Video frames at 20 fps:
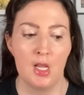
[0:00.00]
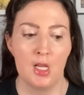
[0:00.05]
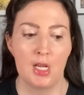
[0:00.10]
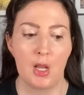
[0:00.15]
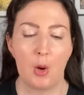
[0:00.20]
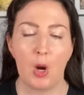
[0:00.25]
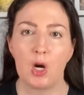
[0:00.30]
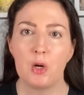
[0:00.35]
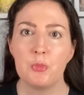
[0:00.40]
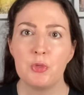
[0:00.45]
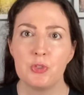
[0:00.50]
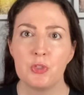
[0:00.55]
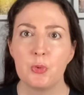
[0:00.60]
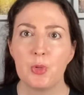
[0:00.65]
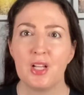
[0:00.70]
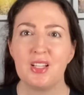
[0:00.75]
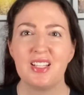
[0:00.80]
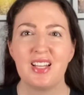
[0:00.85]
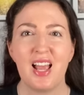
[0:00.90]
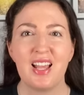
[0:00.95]
Now, our
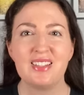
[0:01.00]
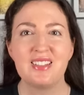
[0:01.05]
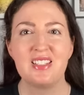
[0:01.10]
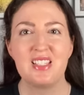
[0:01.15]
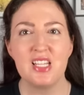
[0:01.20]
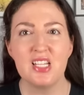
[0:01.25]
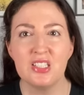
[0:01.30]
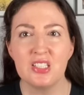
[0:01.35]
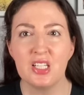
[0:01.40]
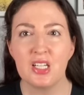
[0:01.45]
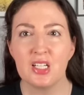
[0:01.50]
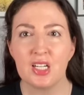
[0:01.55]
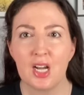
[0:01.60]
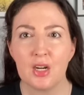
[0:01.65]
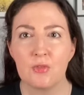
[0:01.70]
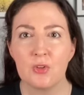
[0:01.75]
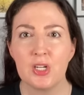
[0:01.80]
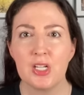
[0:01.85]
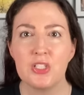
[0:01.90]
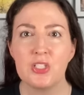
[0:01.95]
Mutuelle, it has decent
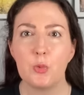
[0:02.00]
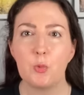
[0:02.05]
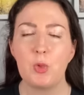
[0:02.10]
coverage.